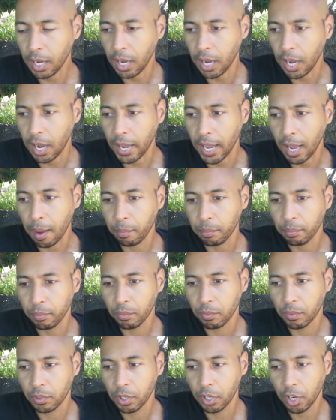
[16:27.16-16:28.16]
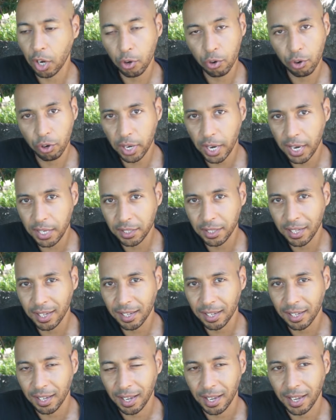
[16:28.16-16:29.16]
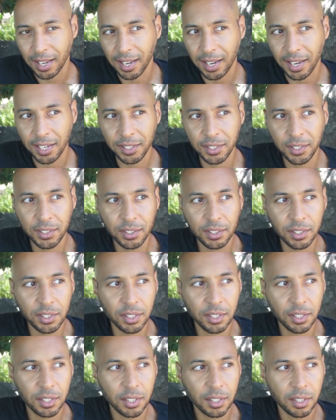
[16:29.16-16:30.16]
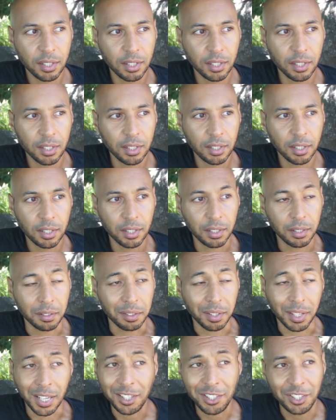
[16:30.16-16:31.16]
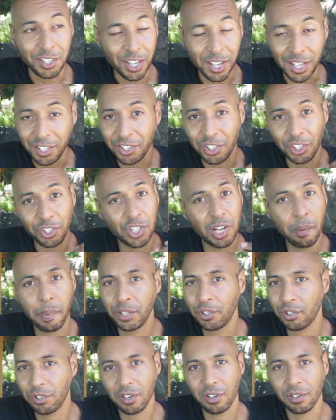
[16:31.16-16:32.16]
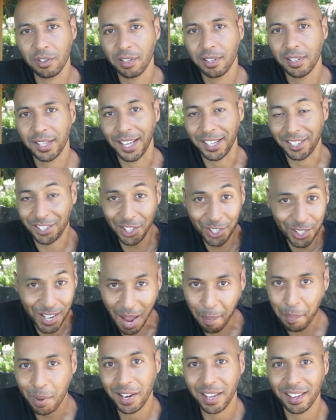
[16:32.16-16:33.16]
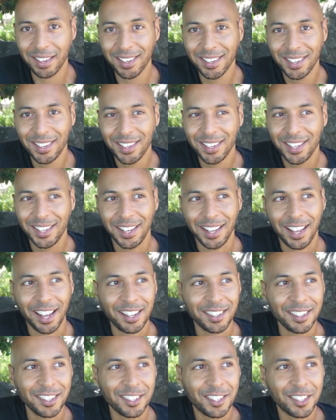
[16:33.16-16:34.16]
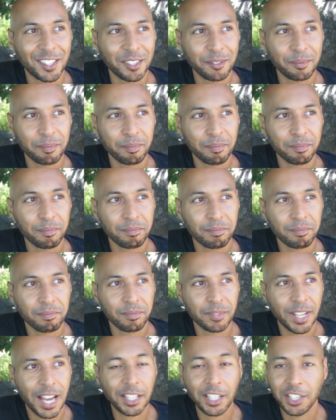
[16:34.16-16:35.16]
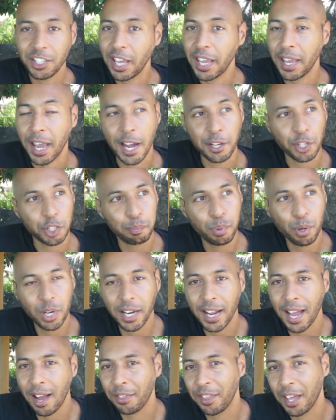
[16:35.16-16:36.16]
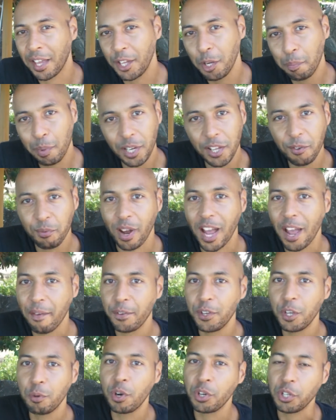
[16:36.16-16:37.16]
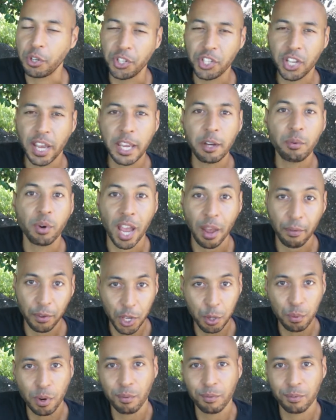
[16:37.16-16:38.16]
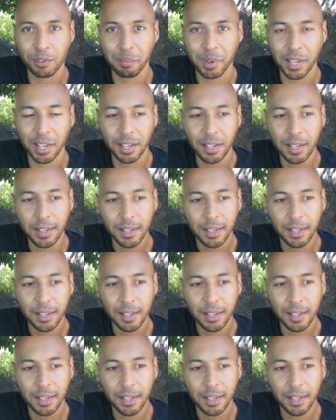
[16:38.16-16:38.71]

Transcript: I am co-creating, and it's just coming true. It's just happening. And as I say, I just put it out there. You believe whatever you want, you take whatever you want from it.